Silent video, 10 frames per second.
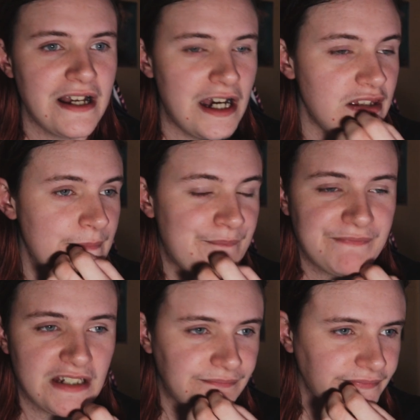I mean,
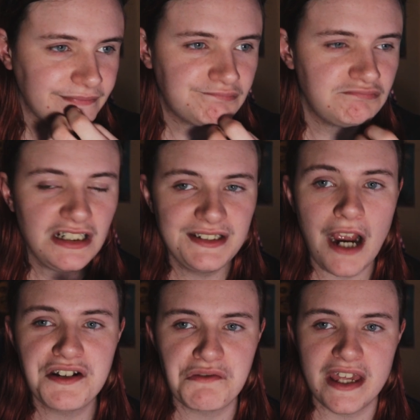
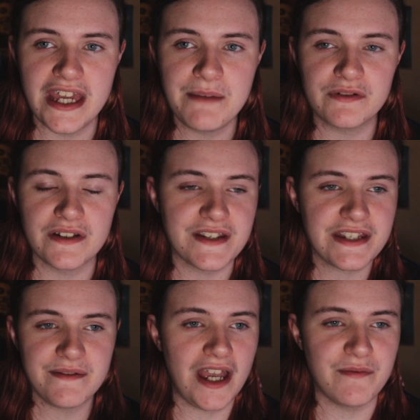now I don't care because,